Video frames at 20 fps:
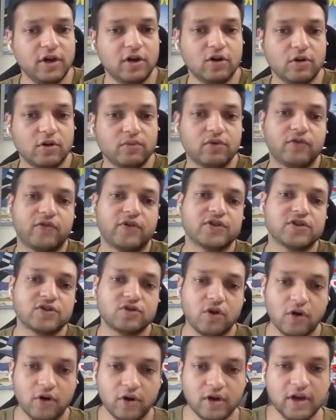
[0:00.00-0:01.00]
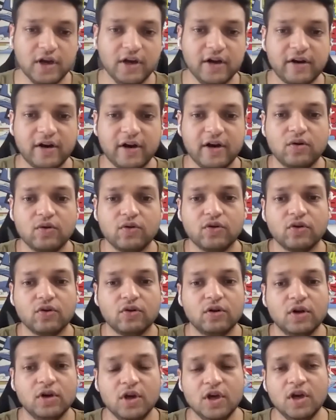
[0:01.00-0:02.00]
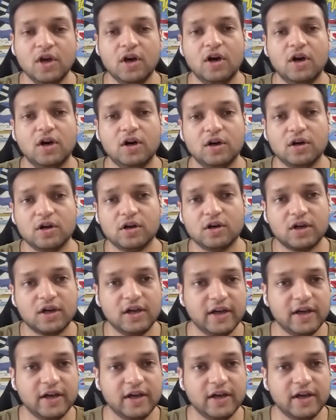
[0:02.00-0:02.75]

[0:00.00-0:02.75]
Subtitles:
in terms of historically try to, you know,